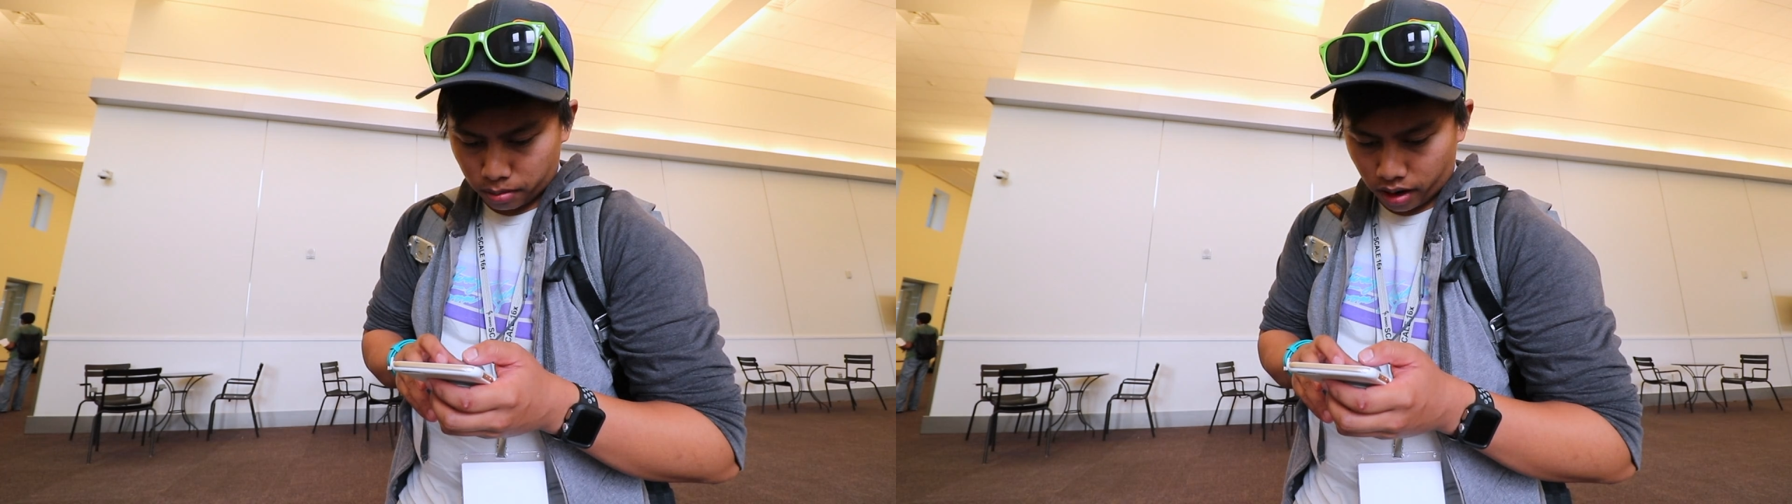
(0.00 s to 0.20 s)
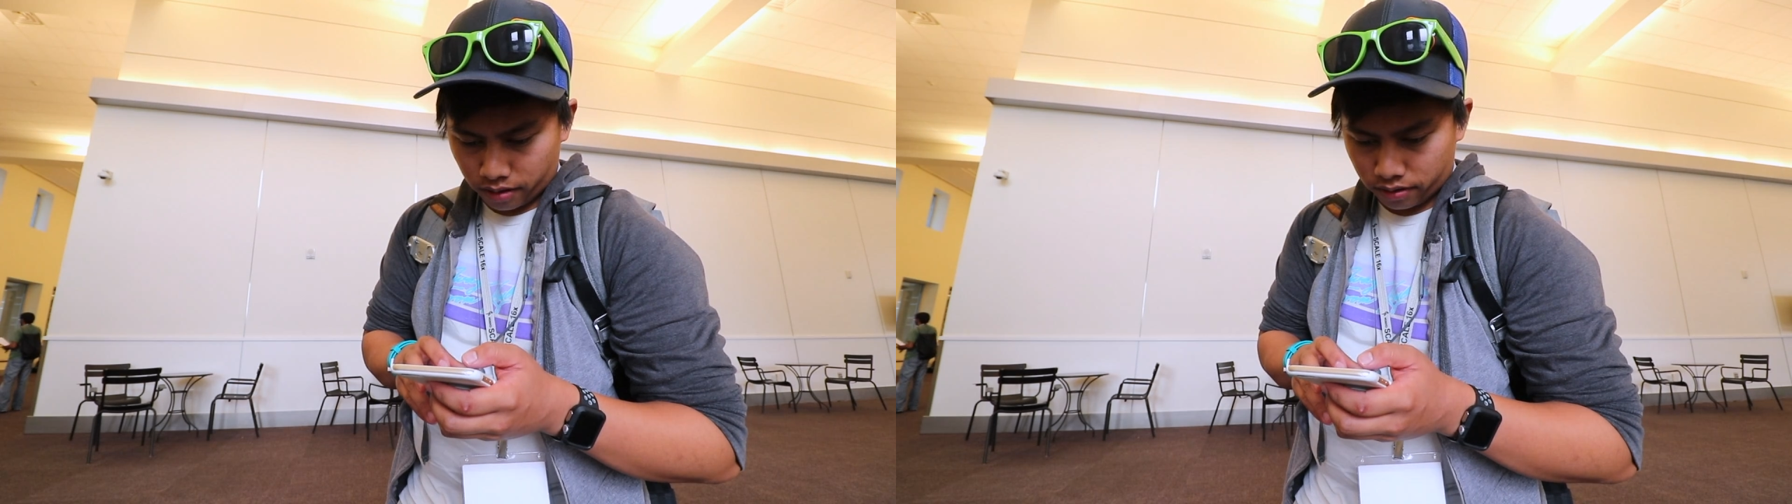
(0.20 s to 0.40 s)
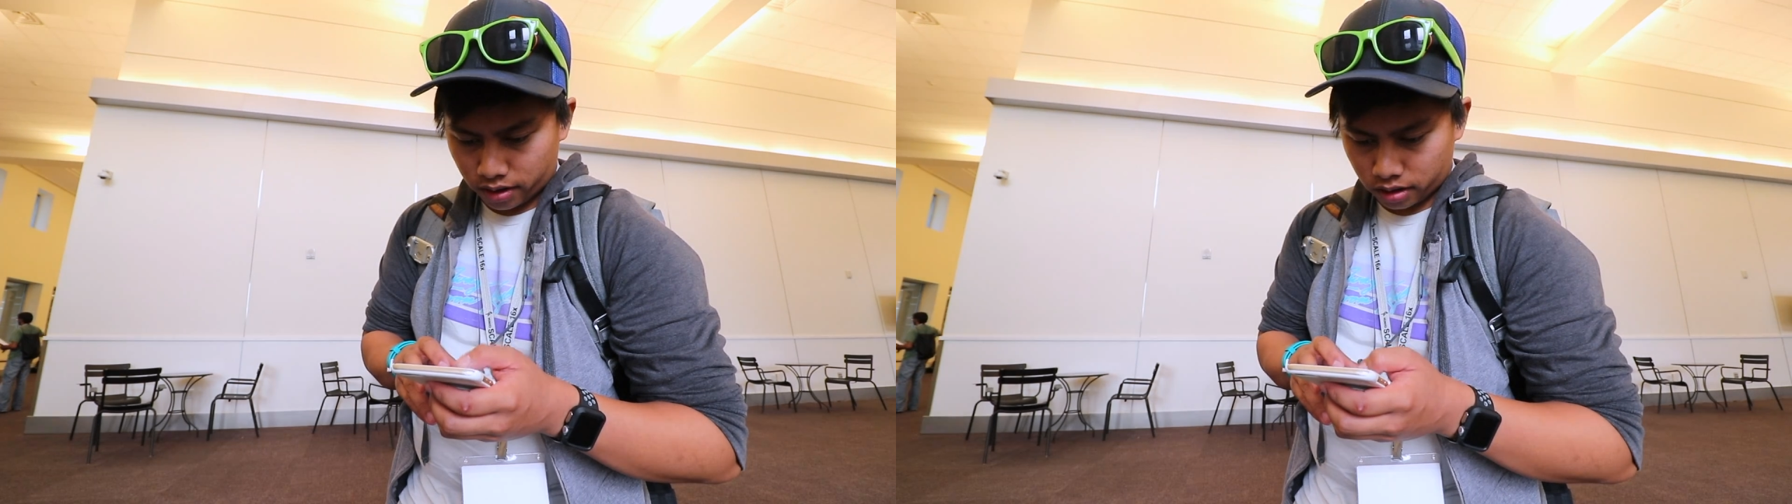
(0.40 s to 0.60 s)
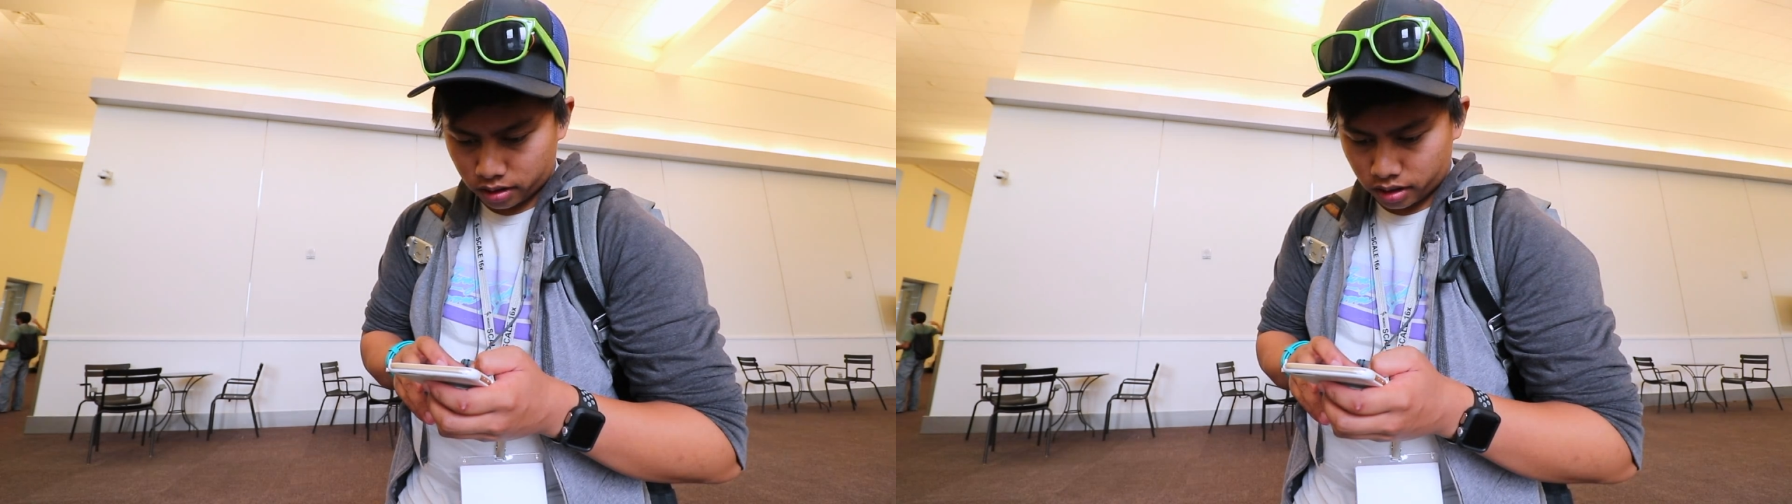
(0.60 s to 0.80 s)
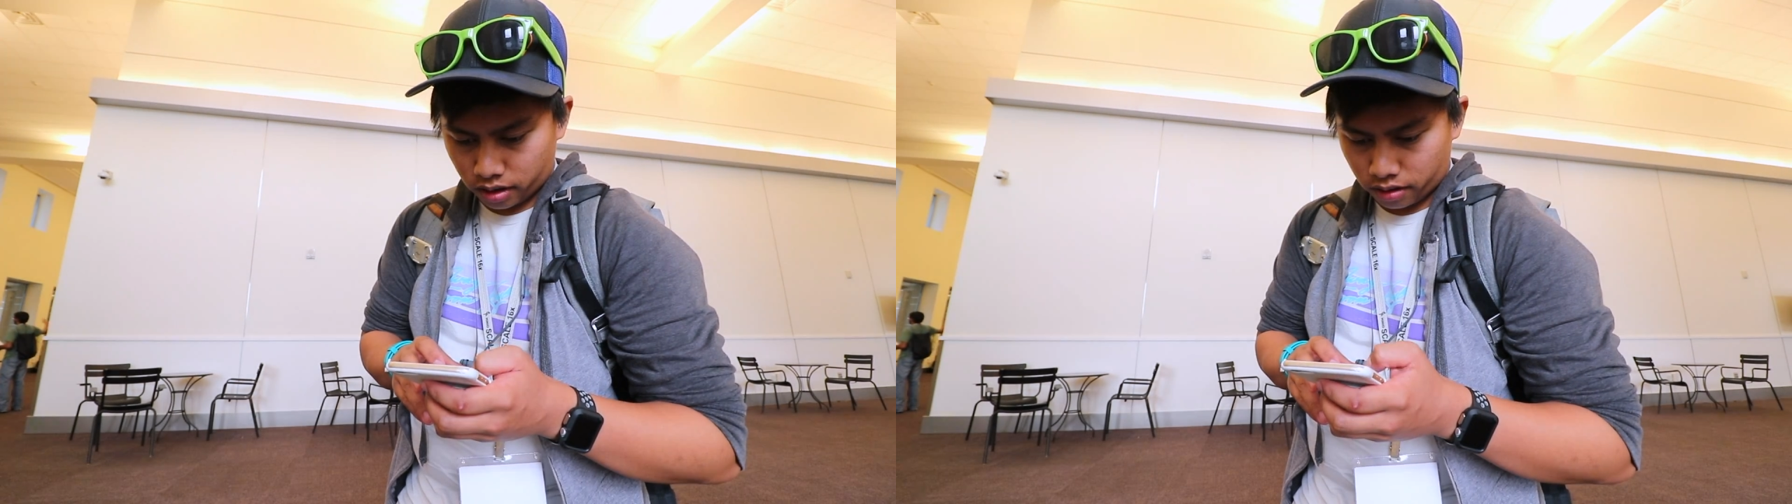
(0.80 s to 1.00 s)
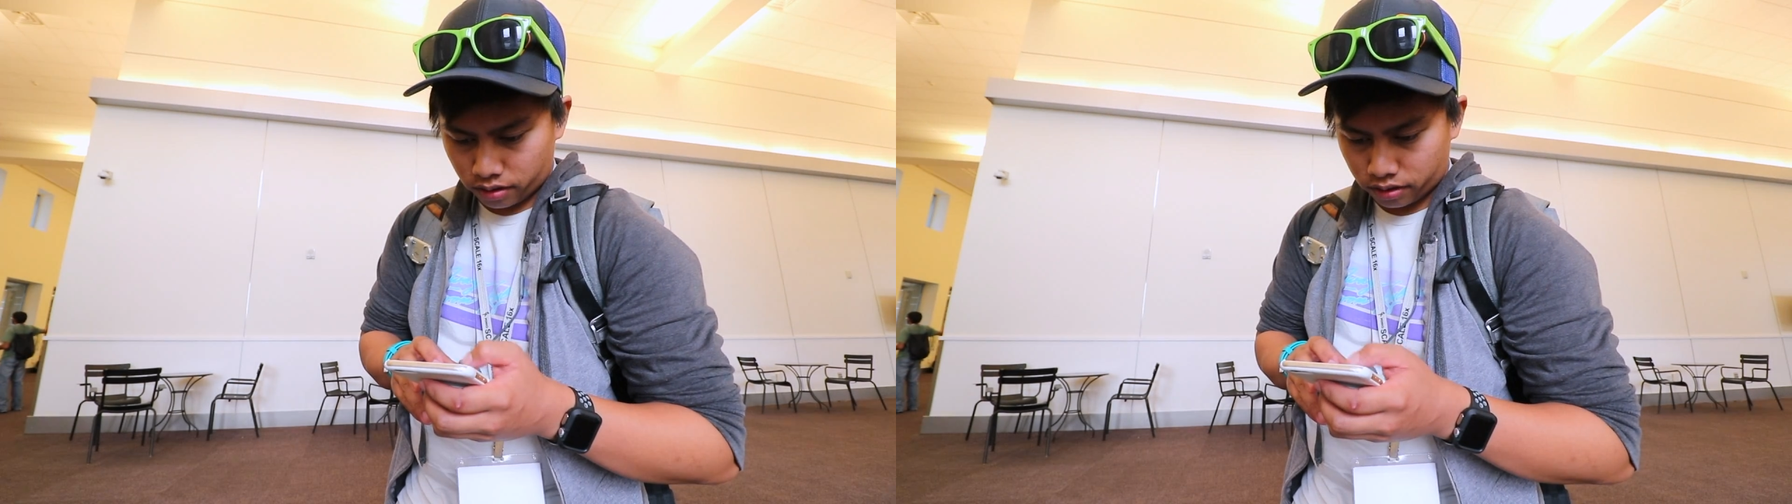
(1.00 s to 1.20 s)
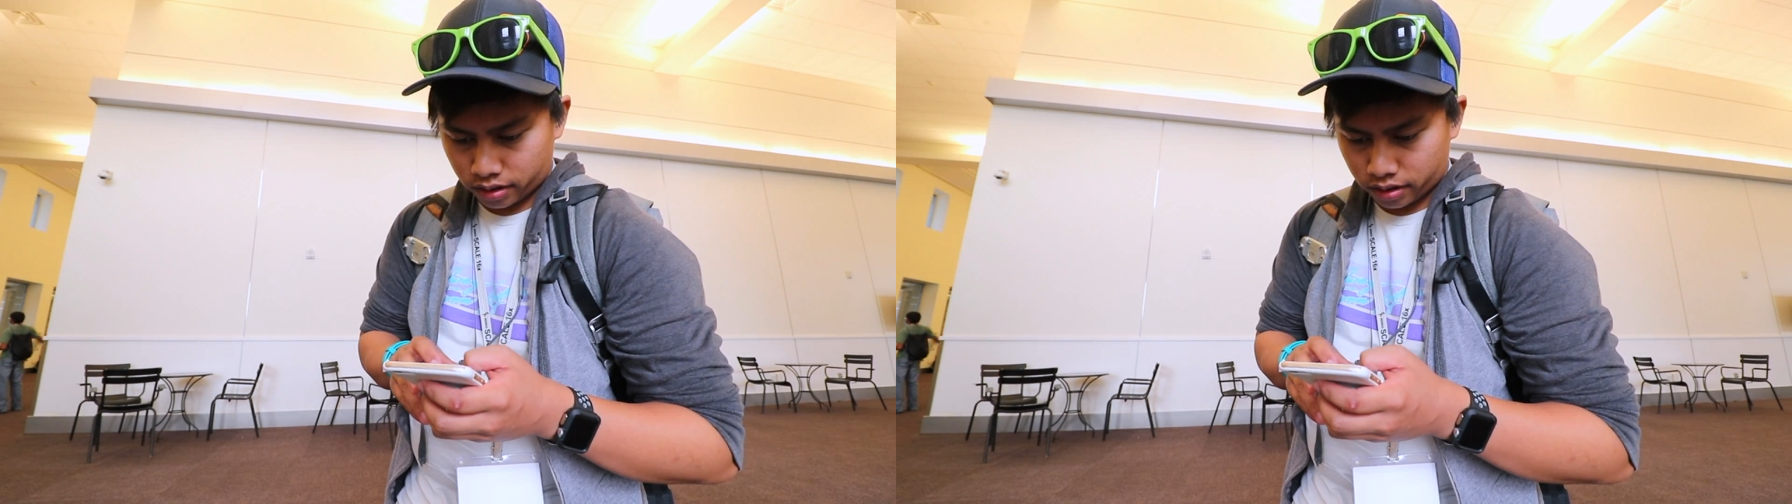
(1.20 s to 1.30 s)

my field of